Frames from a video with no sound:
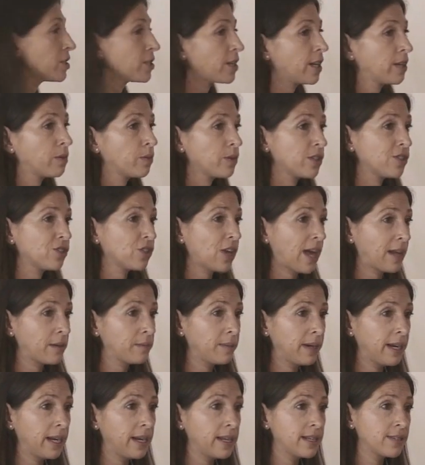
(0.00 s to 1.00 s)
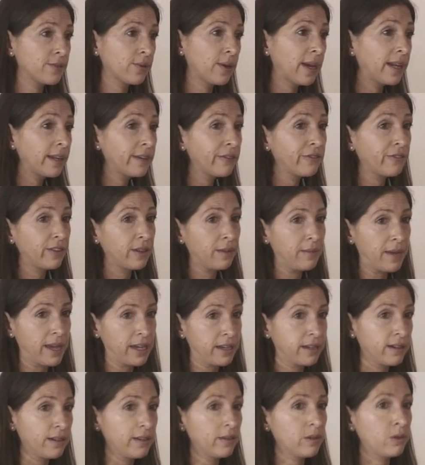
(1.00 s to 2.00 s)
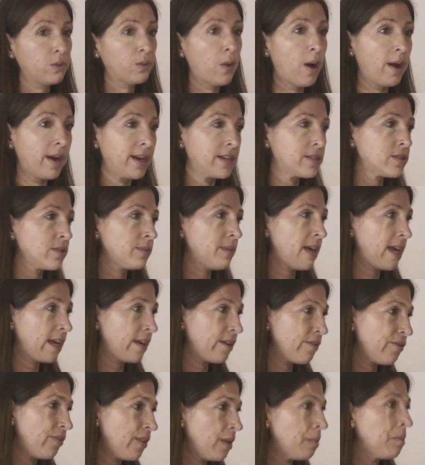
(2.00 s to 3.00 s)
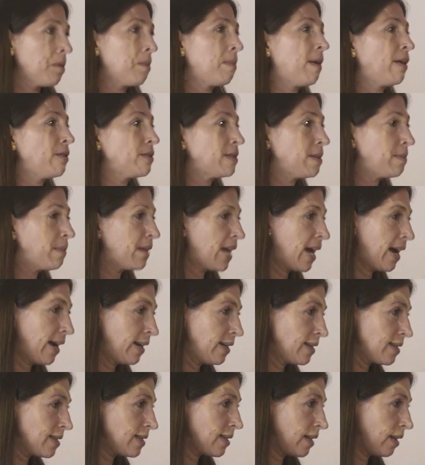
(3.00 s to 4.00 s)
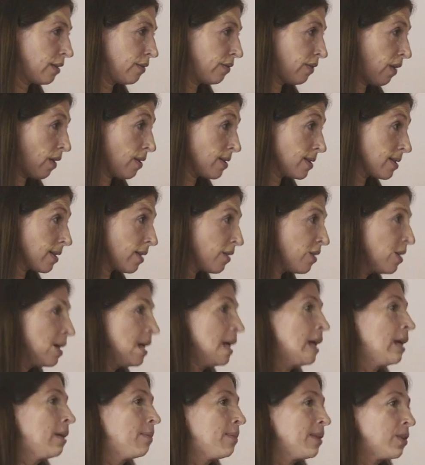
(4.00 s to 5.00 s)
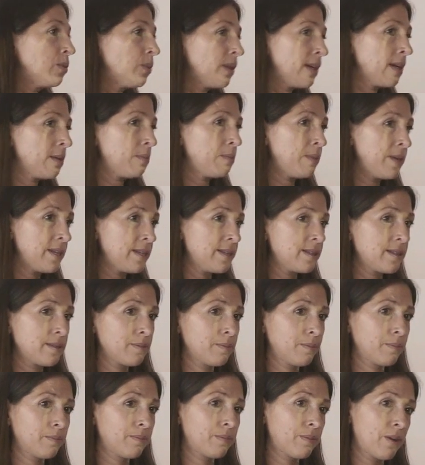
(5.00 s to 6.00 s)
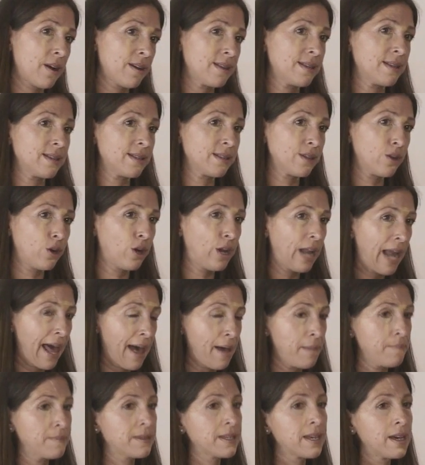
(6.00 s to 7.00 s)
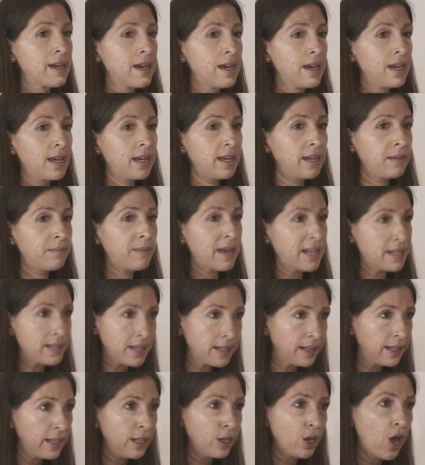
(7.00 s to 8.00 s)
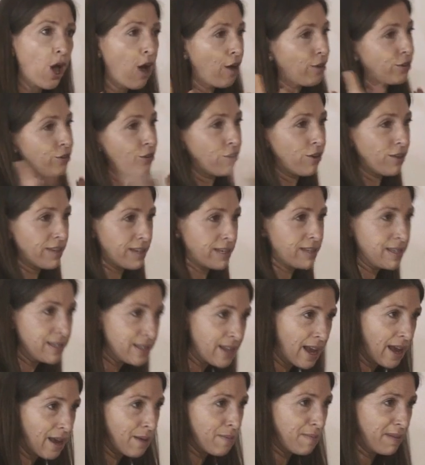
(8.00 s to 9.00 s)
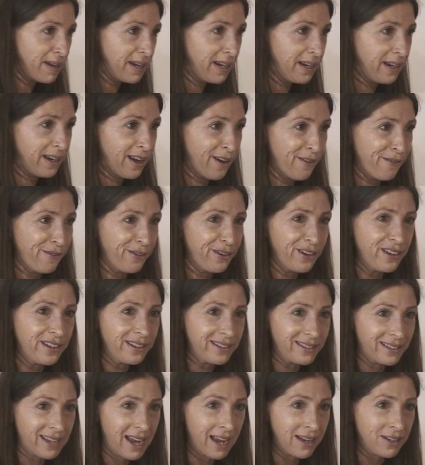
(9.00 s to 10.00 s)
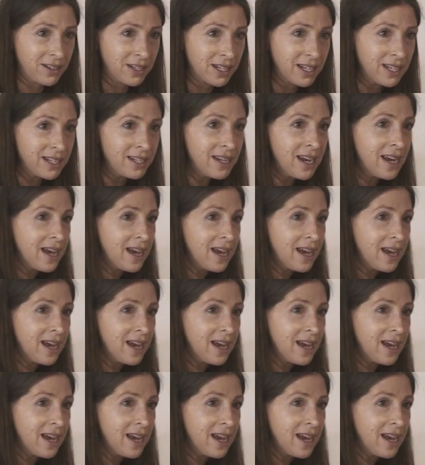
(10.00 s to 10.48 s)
that was shot by an israeli filmmaker who wanted to make a film about the behind the scene of oslo but when the peace process collapsed he basically locked all his tape and he never touched it